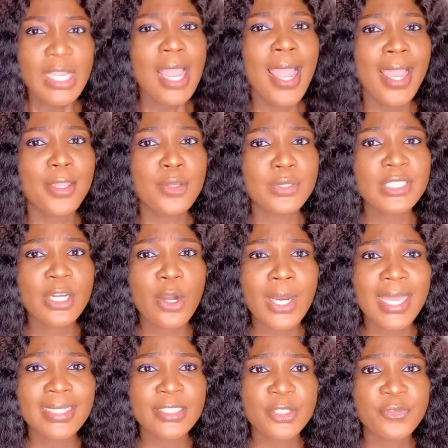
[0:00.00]
And you tell
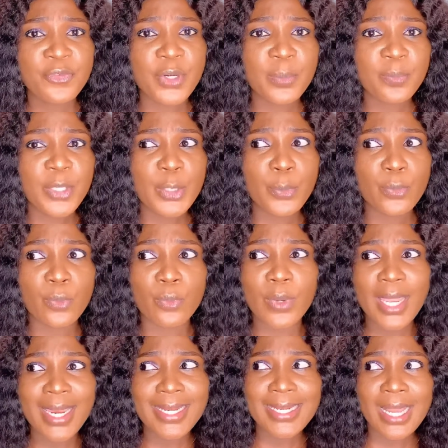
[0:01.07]
like different people
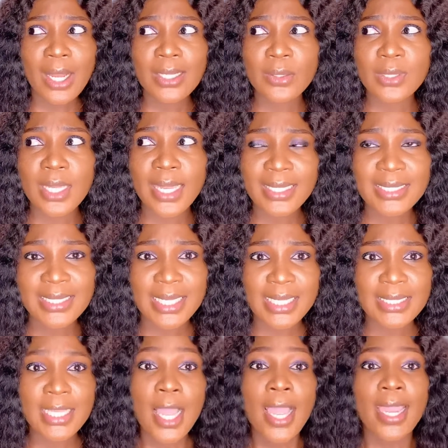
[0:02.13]
in that
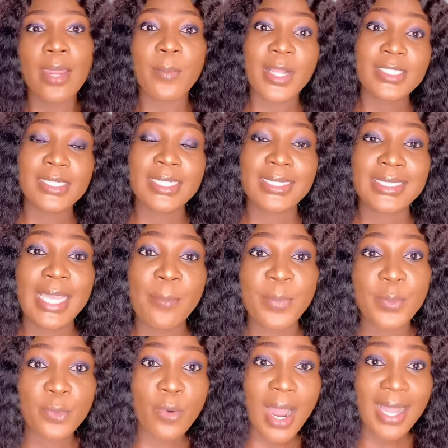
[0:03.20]
estate. Imagine that 10
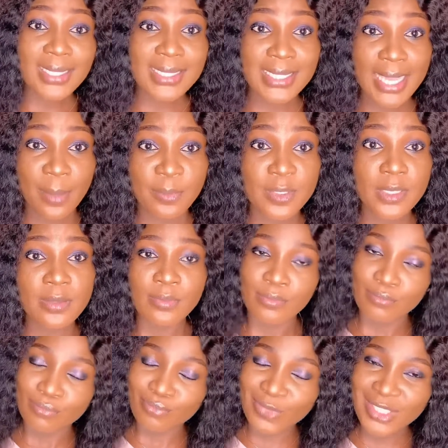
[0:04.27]
people accept,
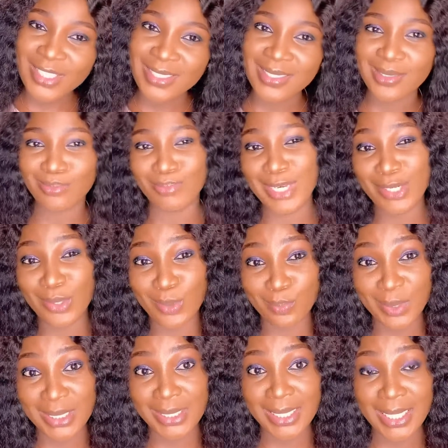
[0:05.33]
which is may not
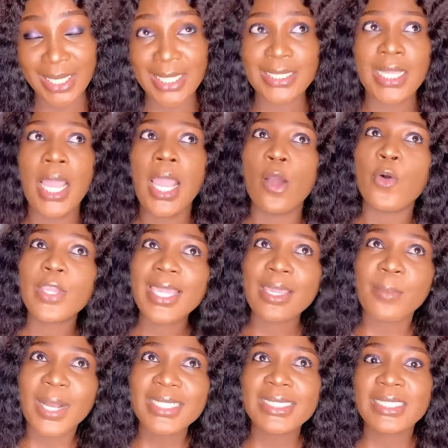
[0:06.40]
be the case. Okay,
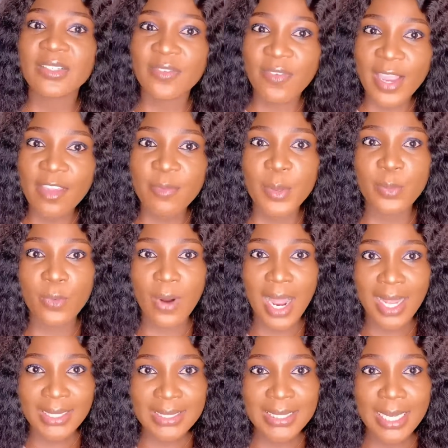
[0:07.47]
imagine that 5 people
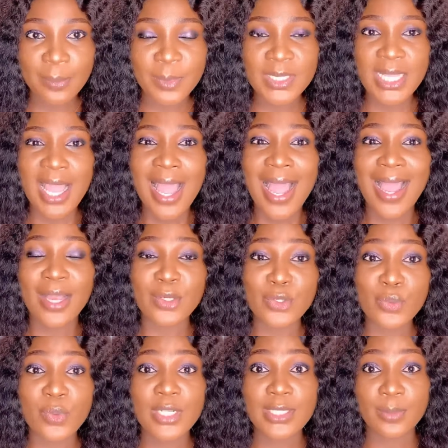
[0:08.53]
accept, and
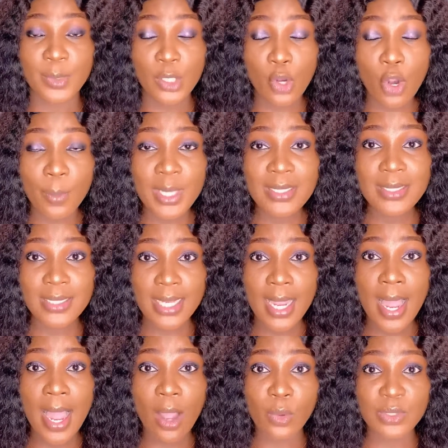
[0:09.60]
you are to be coming to the
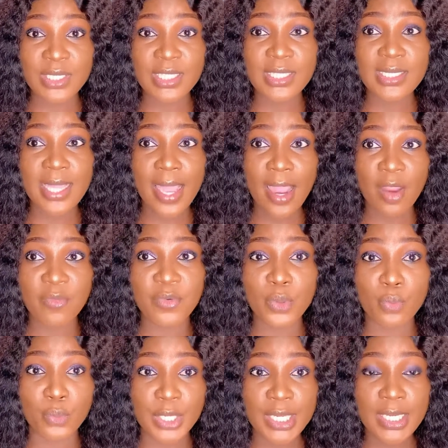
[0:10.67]
houses every
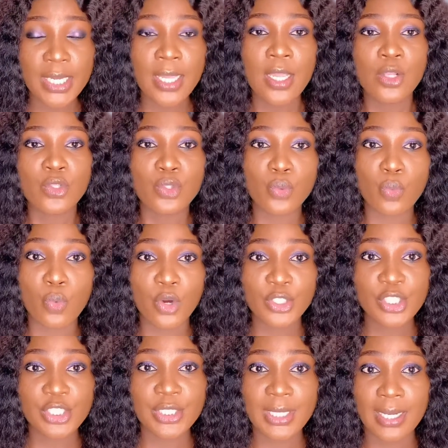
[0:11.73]
week
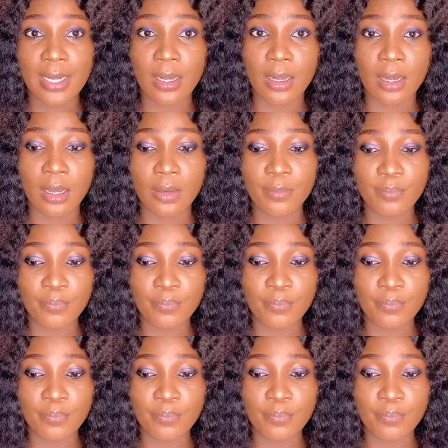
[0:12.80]
to